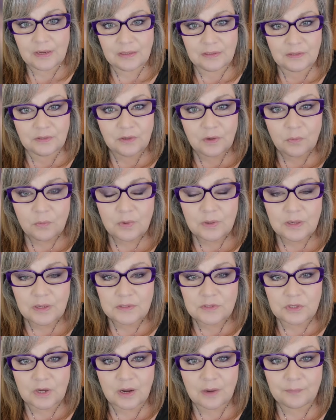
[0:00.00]
You don't want a
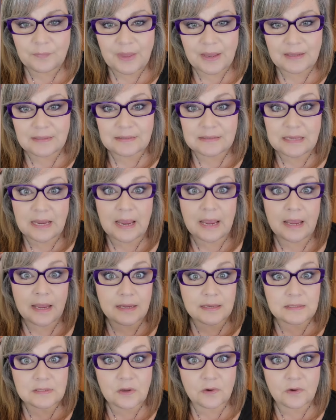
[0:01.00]
job that takes